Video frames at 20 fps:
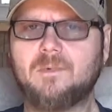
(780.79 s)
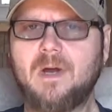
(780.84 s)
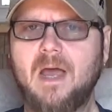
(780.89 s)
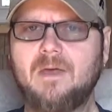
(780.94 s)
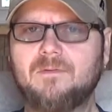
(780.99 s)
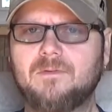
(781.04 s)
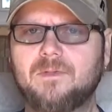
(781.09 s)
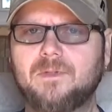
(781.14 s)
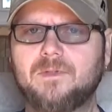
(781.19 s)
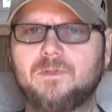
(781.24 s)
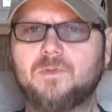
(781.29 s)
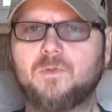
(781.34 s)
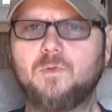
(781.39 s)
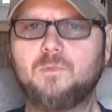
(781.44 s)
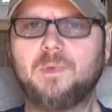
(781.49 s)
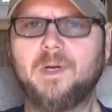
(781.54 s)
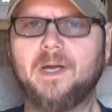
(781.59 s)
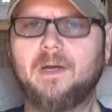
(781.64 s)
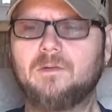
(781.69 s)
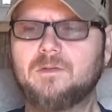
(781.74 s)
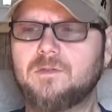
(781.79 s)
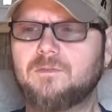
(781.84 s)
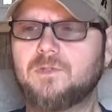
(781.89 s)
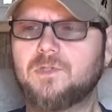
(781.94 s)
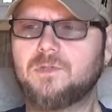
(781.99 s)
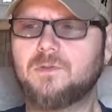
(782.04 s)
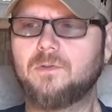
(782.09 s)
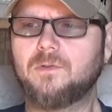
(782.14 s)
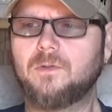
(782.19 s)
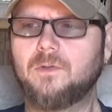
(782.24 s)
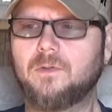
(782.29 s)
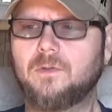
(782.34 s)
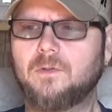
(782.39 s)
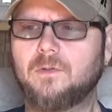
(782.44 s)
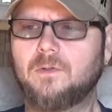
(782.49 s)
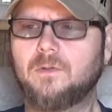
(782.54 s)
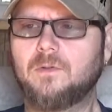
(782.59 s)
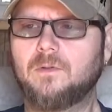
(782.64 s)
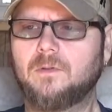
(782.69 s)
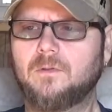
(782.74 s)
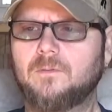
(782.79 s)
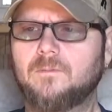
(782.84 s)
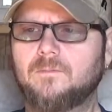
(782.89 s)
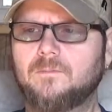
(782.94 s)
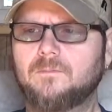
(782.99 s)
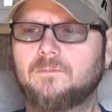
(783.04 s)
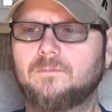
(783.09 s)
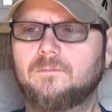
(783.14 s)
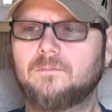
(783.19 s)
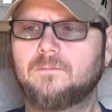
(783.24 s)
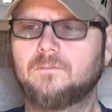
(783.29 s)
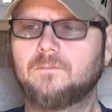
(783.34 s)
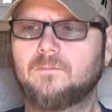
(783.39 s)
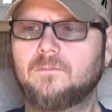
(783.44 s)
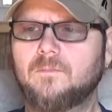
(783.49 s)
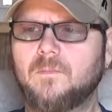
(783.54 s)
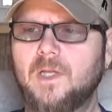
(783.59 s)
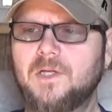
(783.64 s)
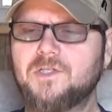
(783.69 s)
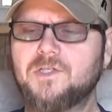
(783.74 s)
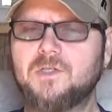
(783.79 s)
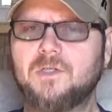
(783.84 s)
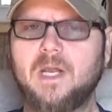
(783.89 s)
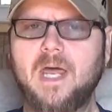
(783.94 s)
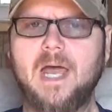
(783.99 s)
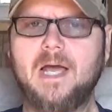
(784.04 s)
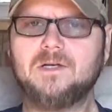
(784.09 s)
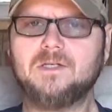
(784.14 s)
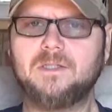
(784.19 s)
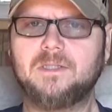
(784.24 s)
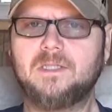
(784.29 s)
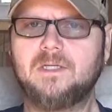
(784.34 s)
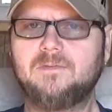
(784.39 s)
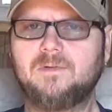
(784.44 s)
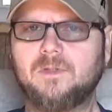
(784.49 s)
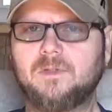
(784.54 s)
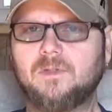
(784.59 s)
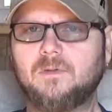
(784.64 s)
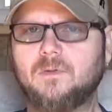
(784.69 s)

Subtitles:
rather than 2 pounds of sugar. That should actually give it a